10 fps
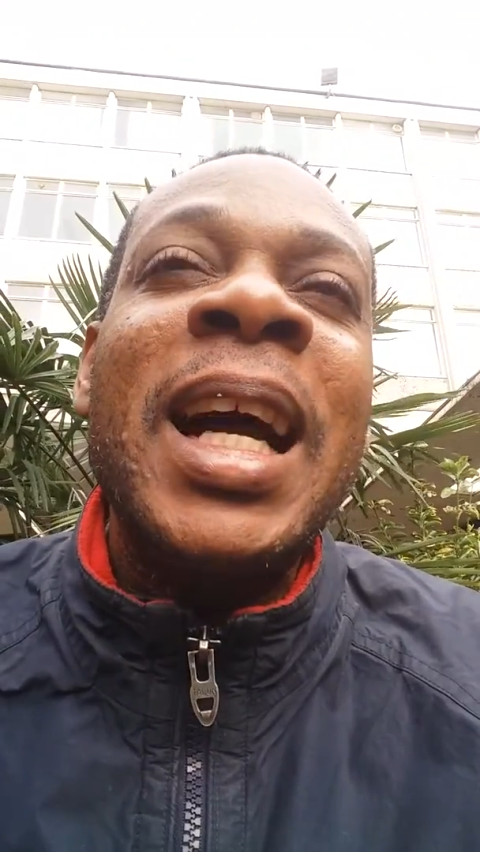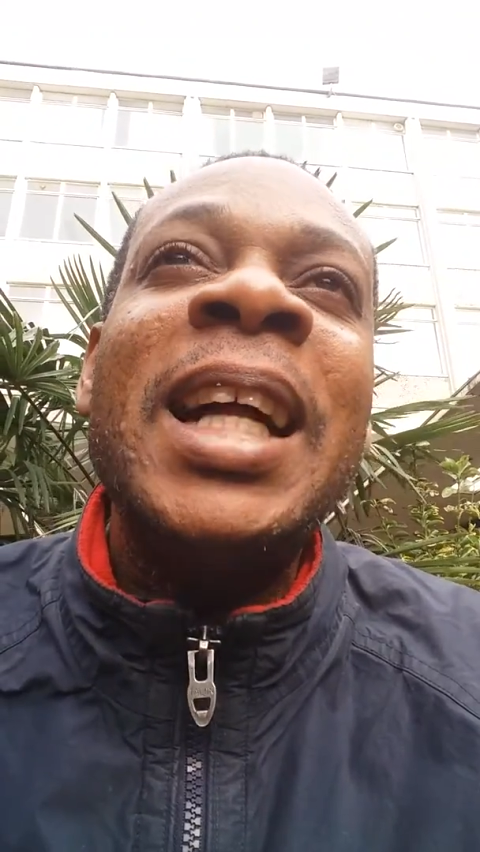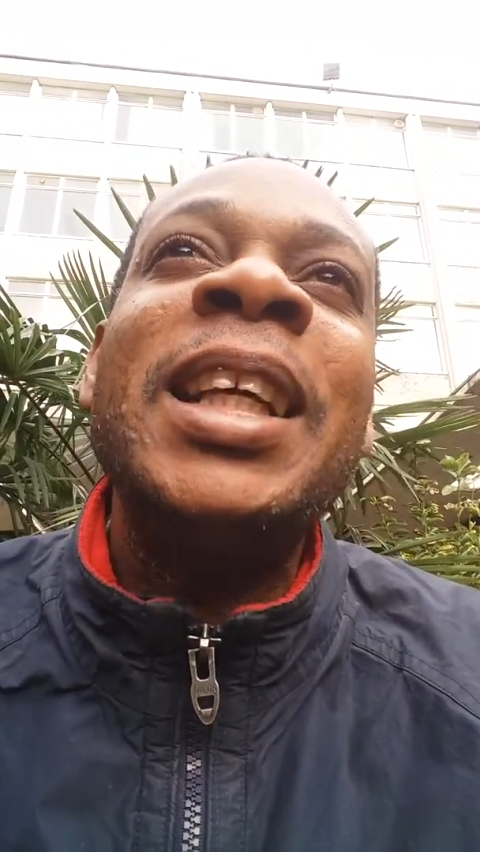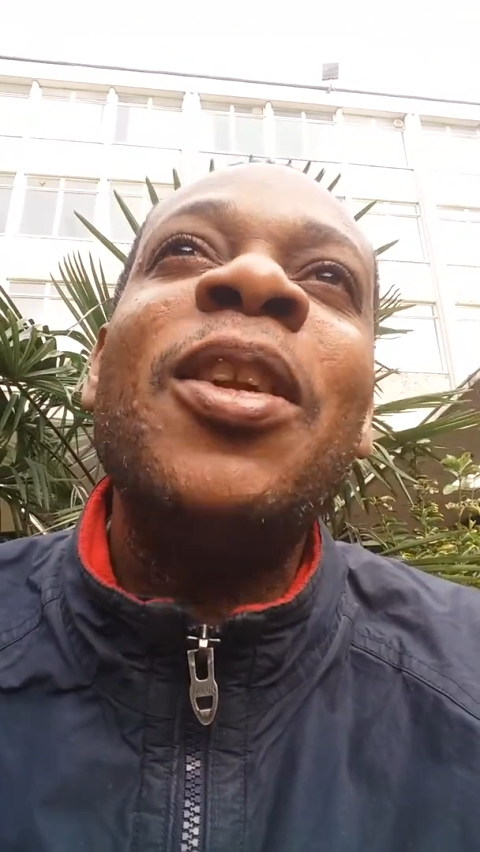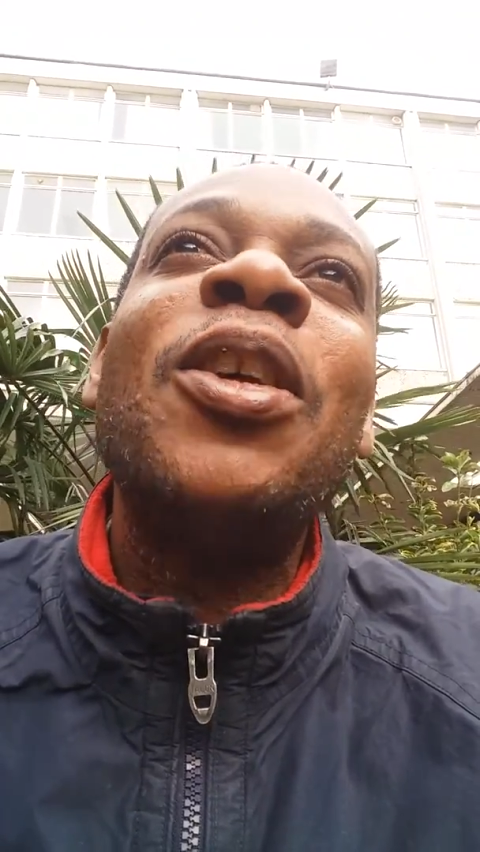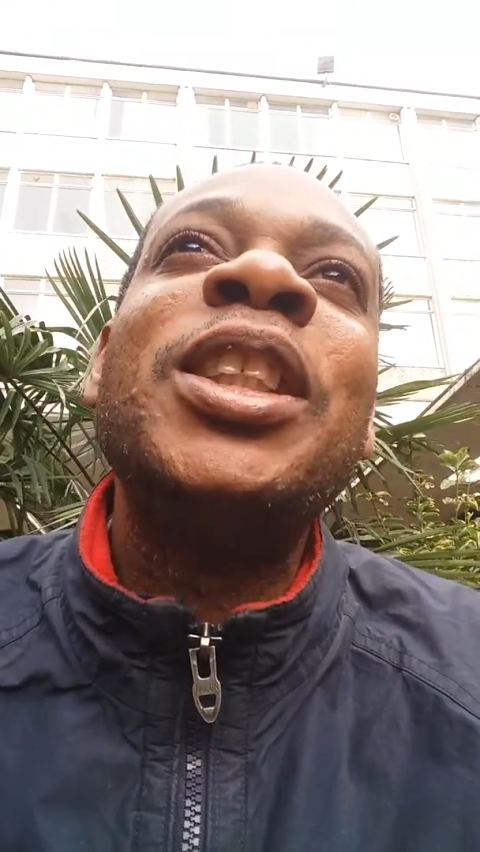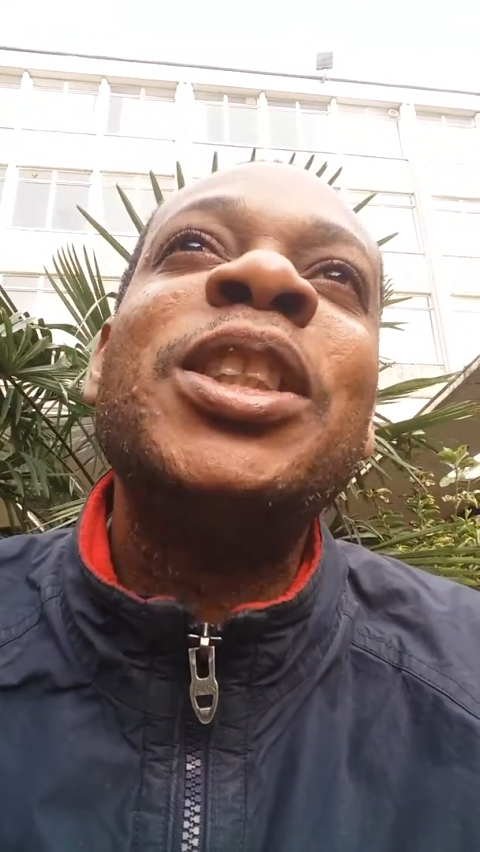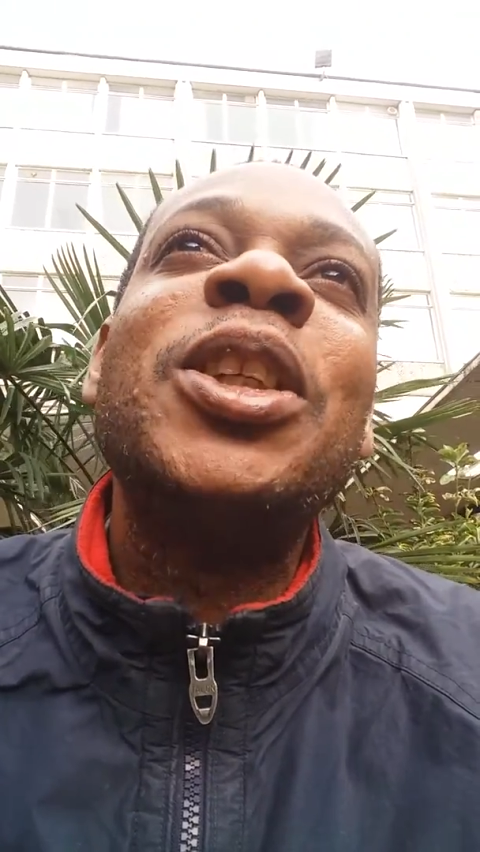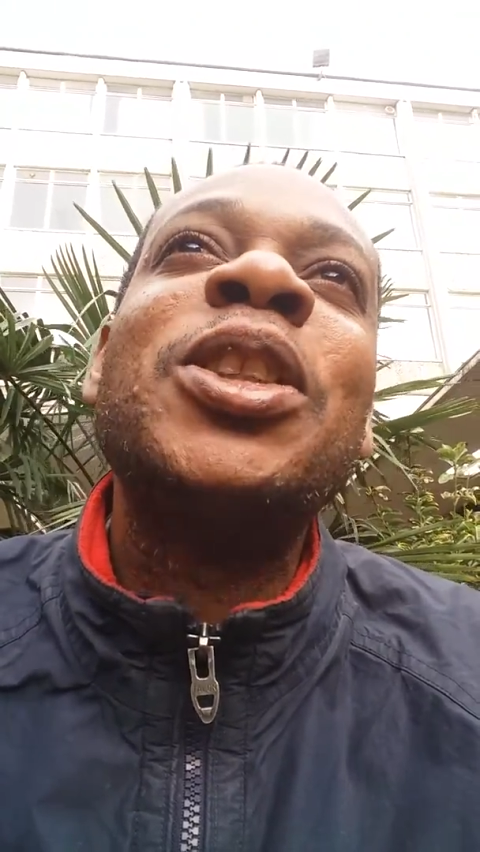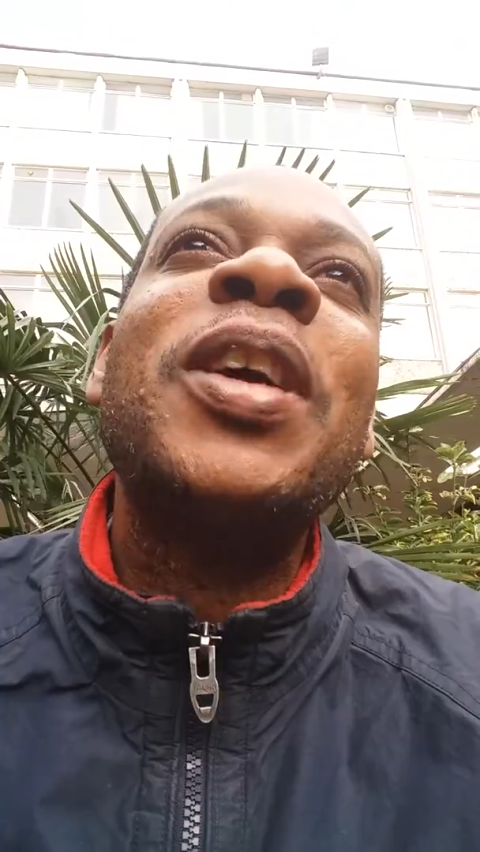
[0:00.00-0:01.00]
And the Lord
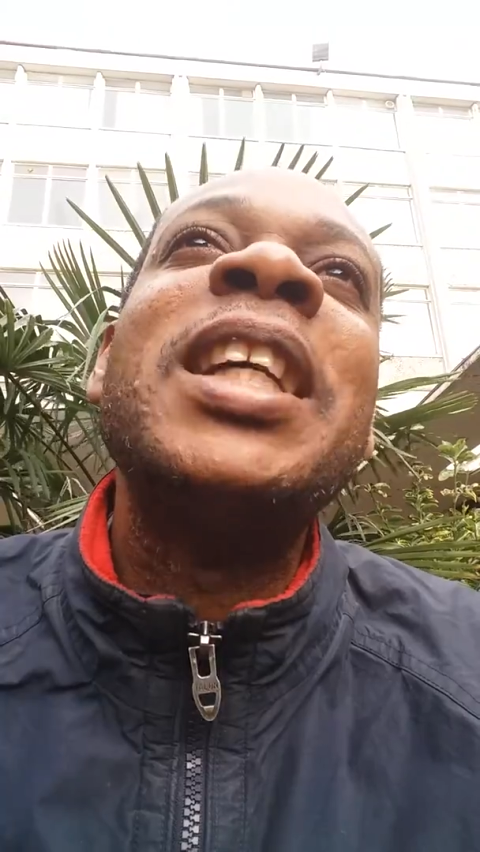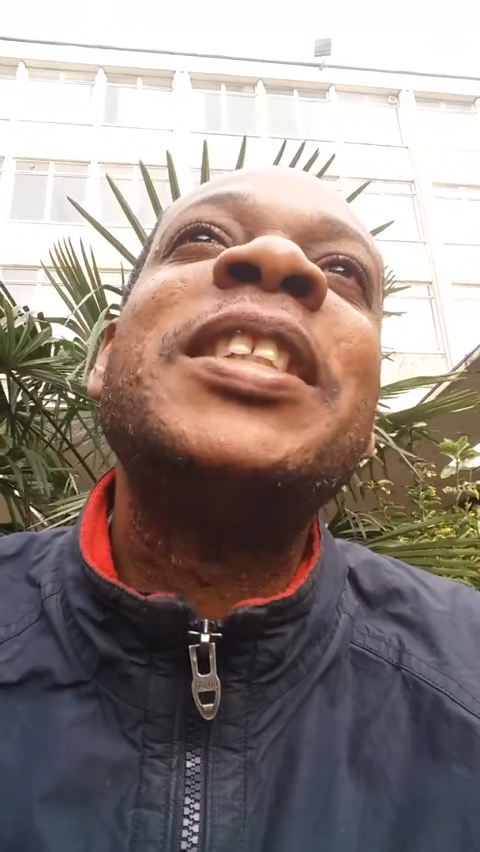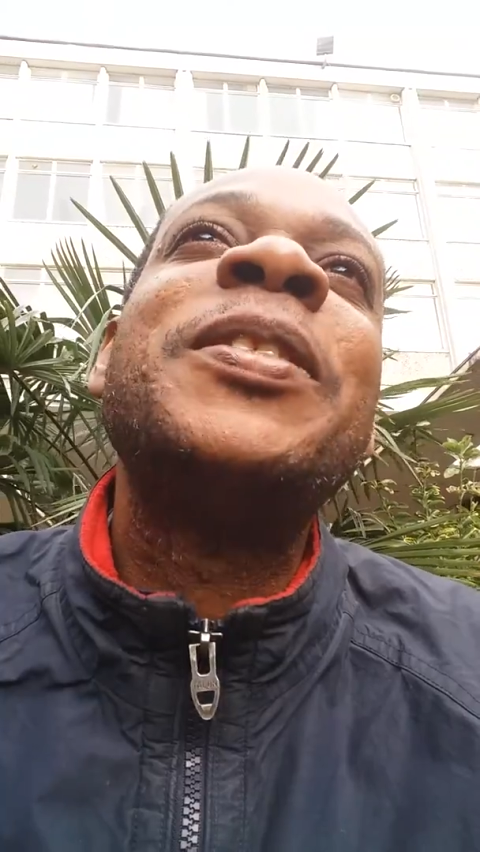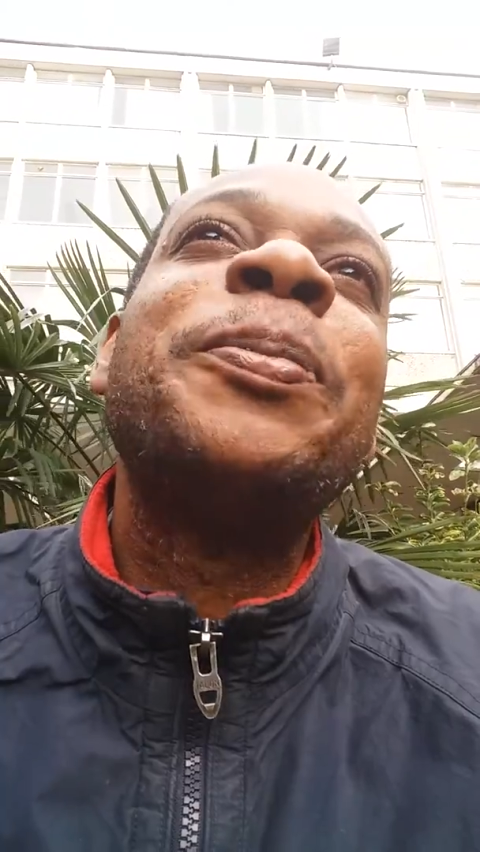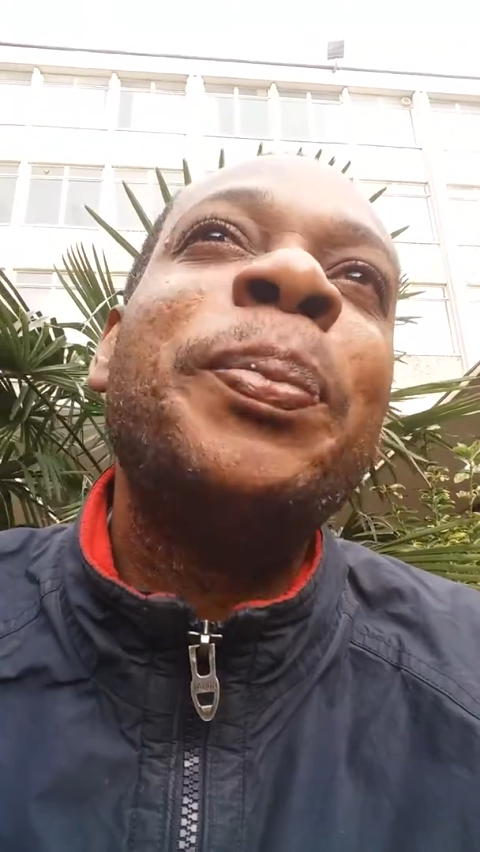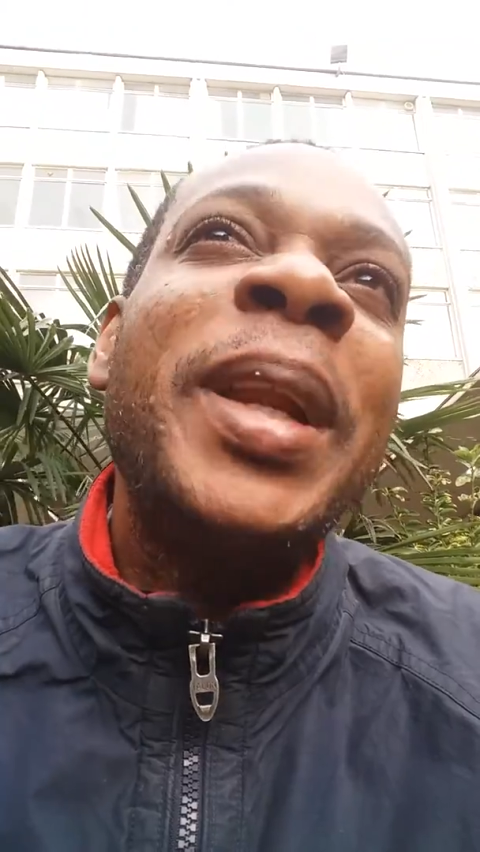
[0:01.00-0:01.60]
Jesus Christ